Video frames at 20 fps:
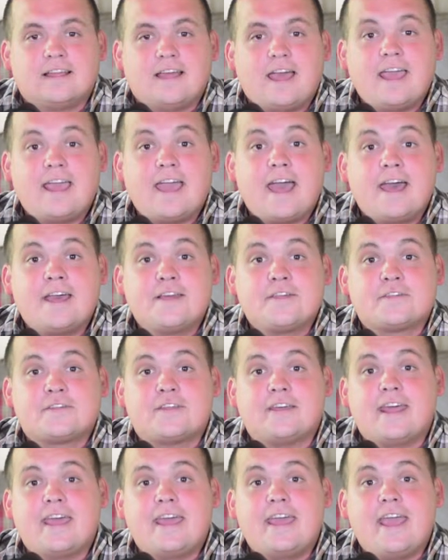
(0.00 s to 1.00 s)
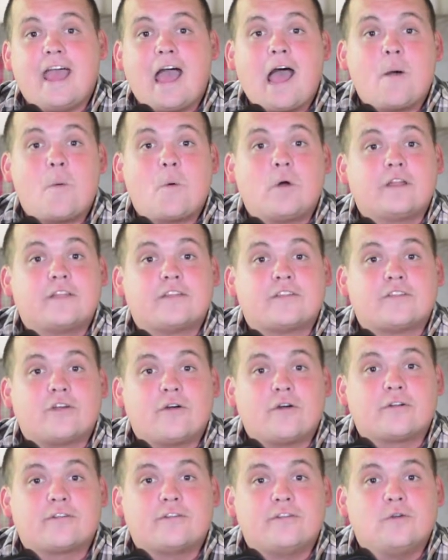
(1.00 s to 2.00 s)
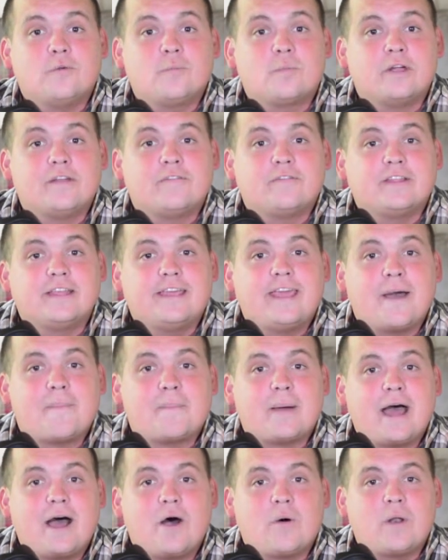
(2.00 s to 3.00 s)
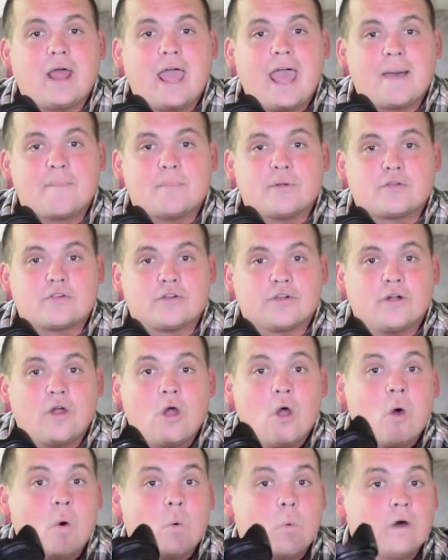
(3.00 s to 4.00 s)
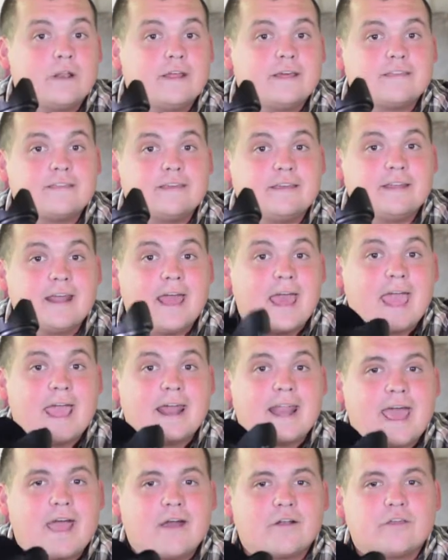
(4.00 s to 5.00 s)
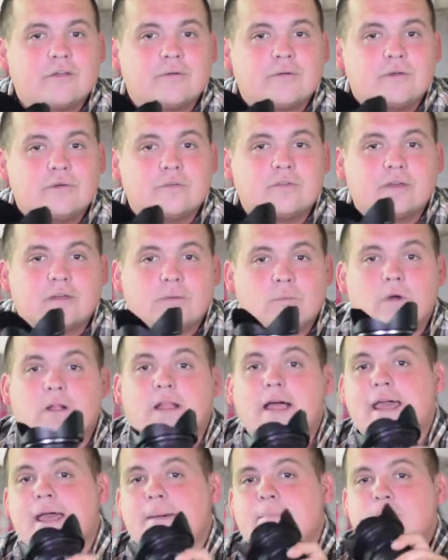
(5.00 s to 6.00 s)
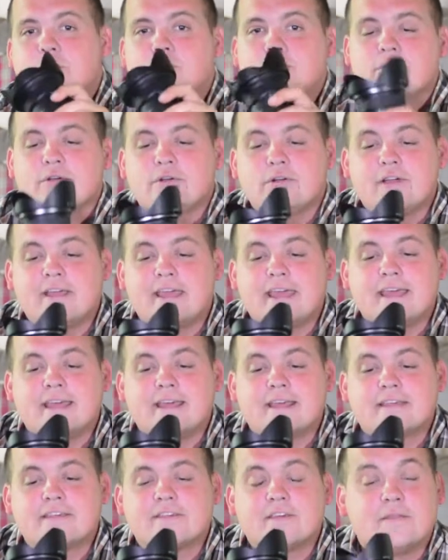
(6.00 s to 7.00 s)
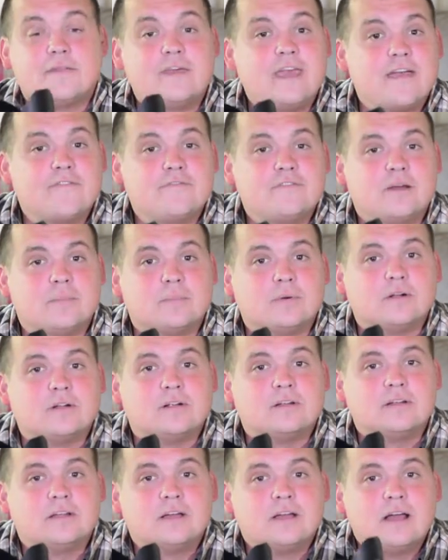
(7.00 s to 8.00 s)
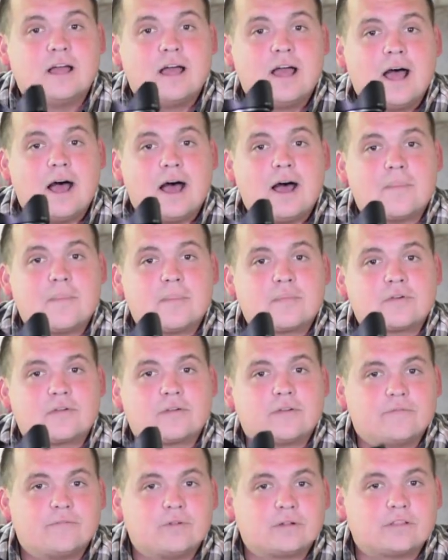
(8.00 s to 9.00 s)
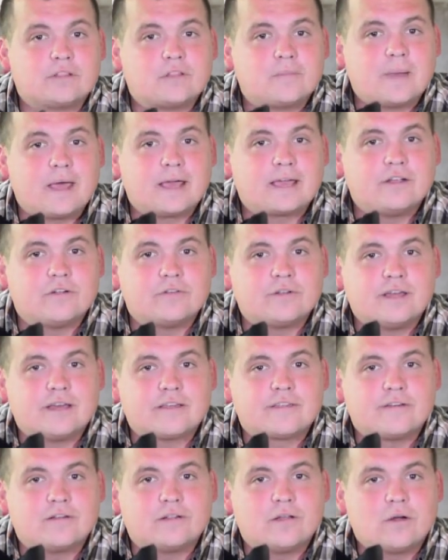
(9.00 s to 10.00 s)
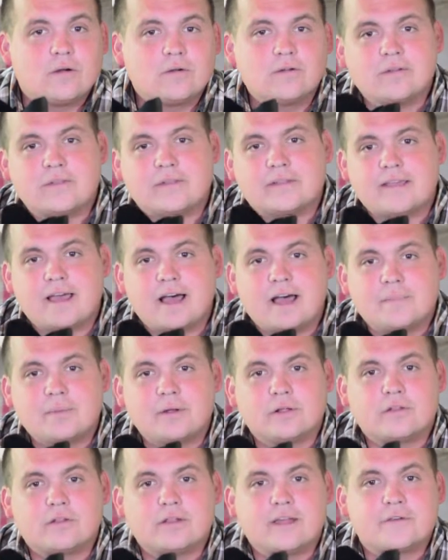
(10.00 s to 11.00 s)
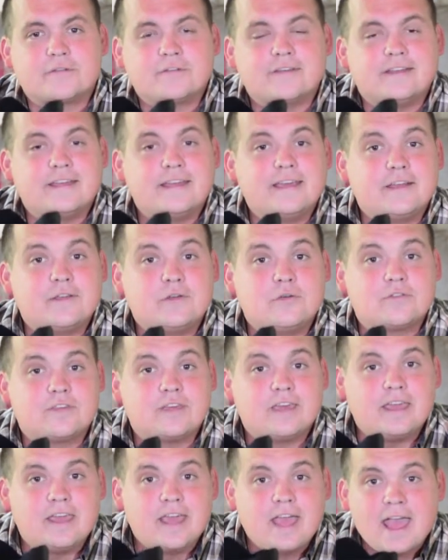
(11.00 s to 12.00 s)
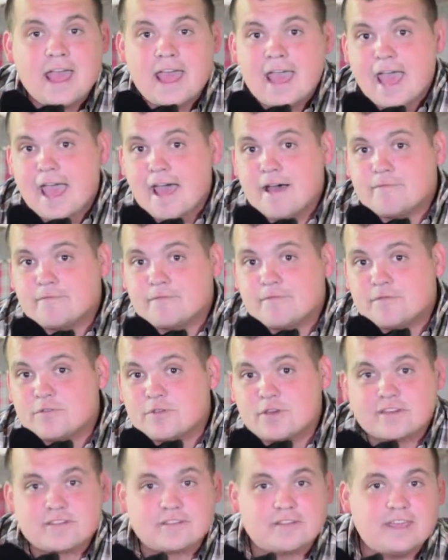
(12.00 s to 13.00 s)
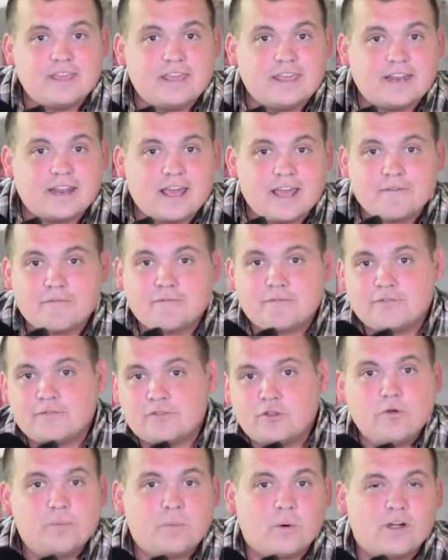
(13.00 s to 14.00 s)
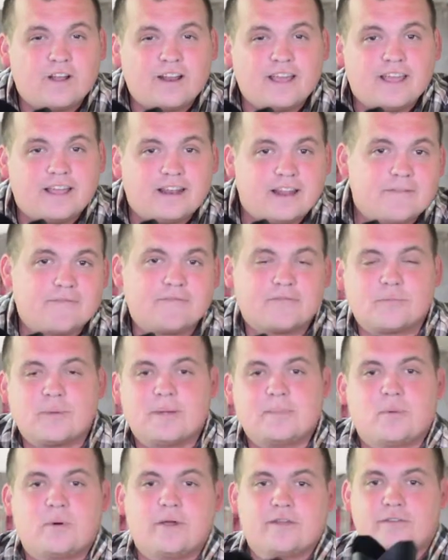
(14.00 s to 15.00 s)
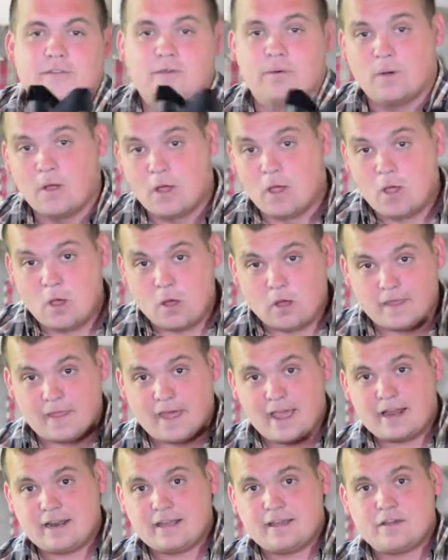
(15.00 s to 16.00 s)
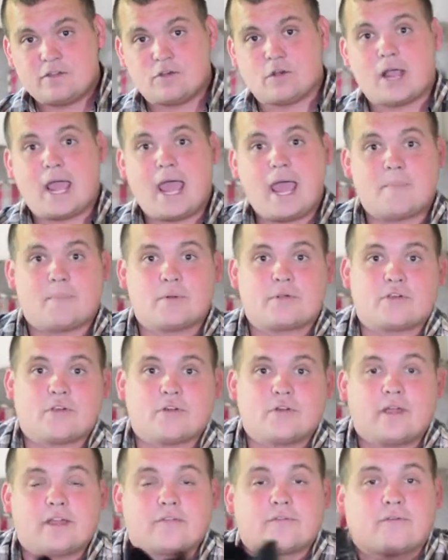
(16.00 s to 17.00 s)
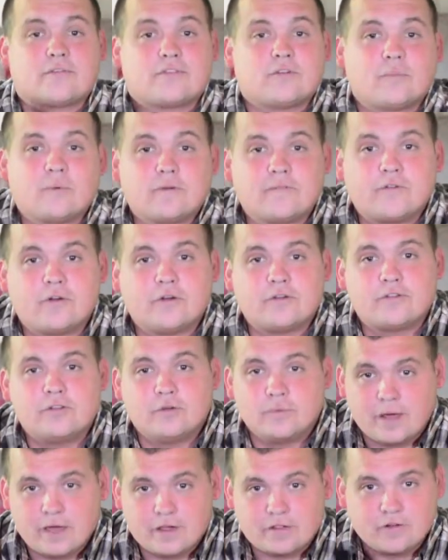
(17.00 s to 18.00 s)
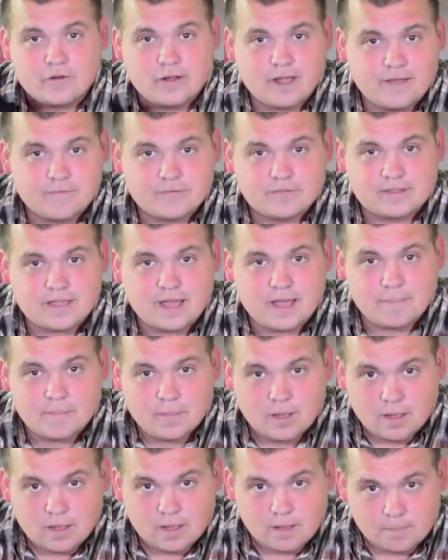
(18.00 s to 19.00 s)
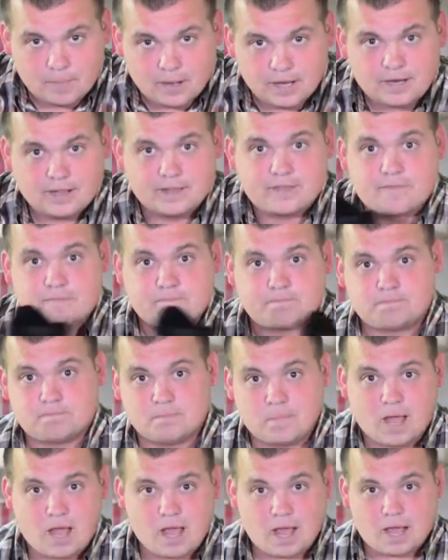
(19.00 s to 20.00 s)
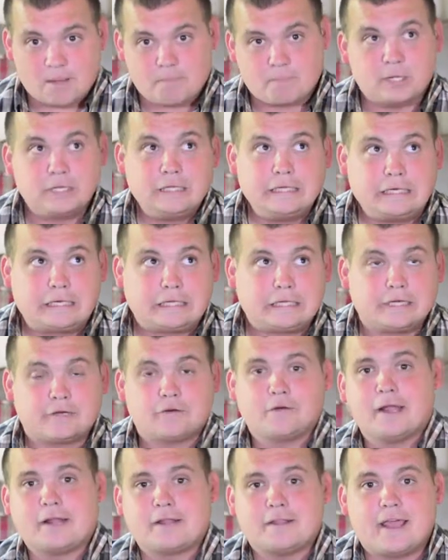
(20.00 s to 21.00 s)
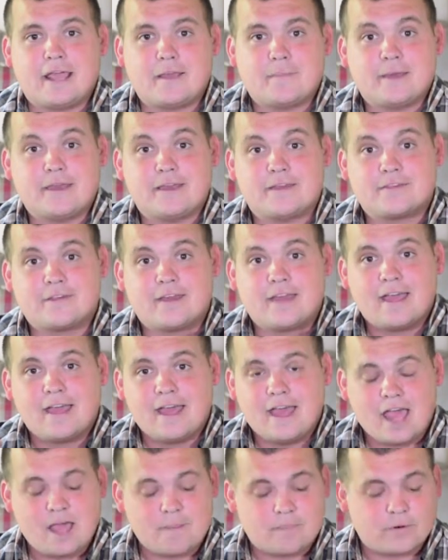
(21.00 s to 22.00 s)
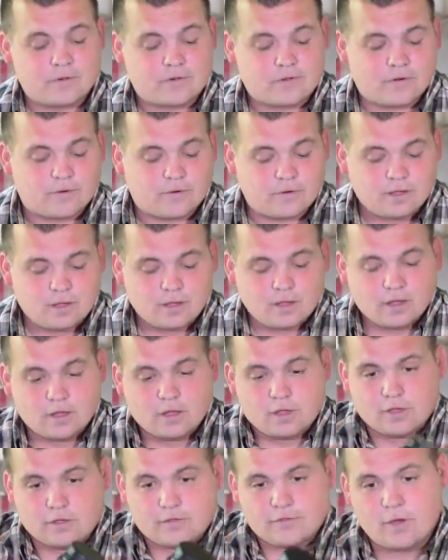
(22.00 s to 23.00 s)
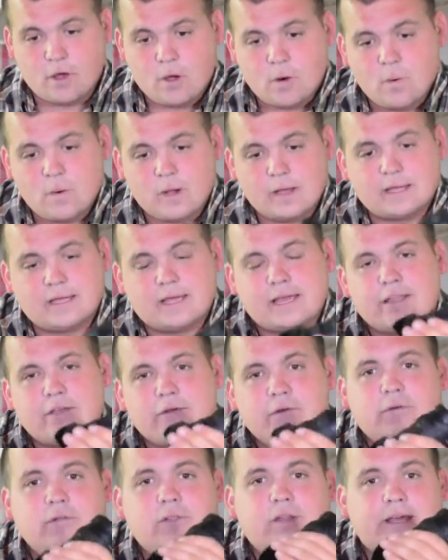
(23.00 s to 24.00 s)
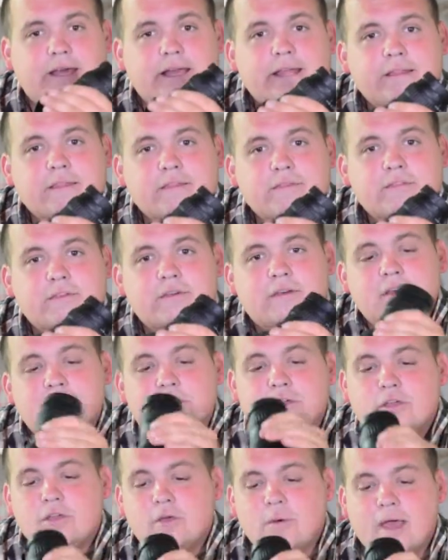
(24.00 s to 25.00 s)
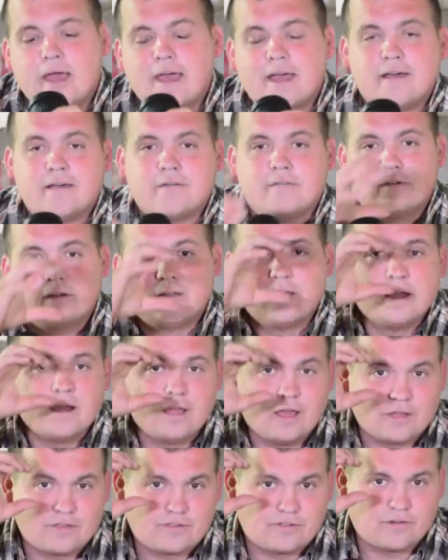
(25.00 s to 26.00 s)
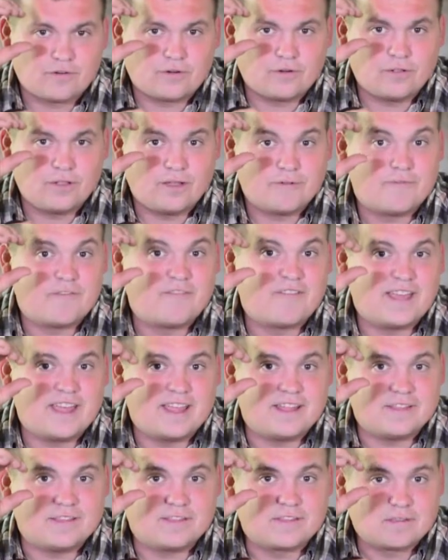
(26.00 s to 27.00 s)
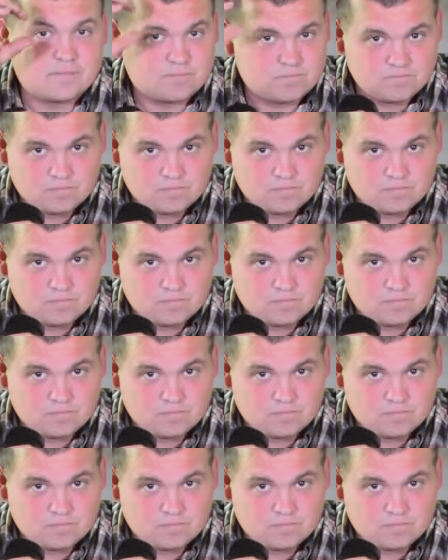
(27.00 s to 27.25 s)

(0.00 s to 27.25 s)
Hey guys, today I wanted to talk to you briefly about Aperture. What is it and how do you use it? Well, Aperture is the F number. I'm sure you've looked at the back of your DSLR or the top, your little LCD, and you see F16, F2.8, F3.2. That is your aperture. It's also referred to as your f-stop, but its politically correct name is aperture. So in your lens, you have a circle of fins.